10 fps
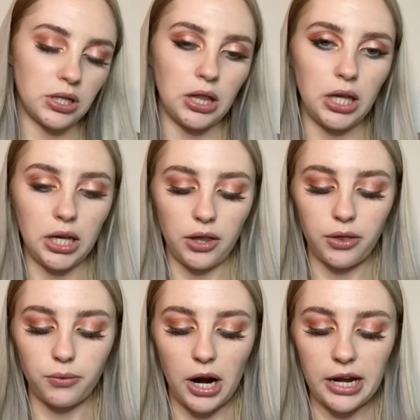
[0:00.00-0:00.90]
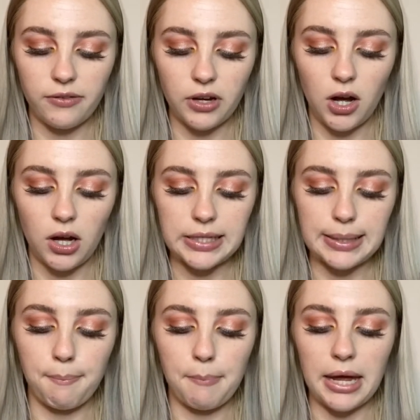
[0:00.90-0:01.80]
the Thrive
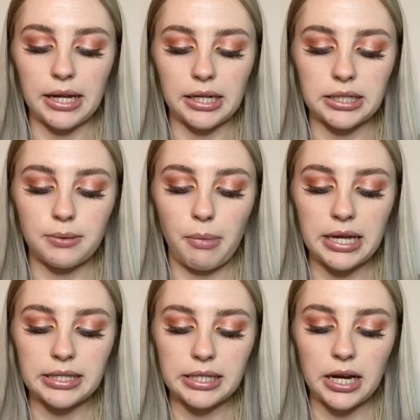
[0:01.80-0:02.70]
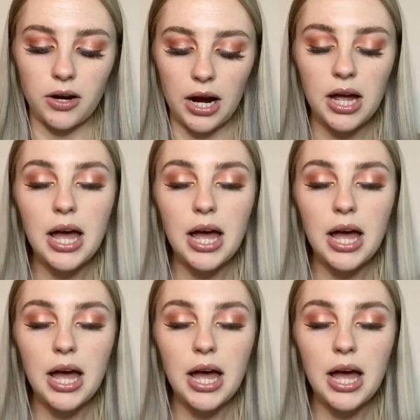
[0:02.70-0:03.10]
Causemetics mascara.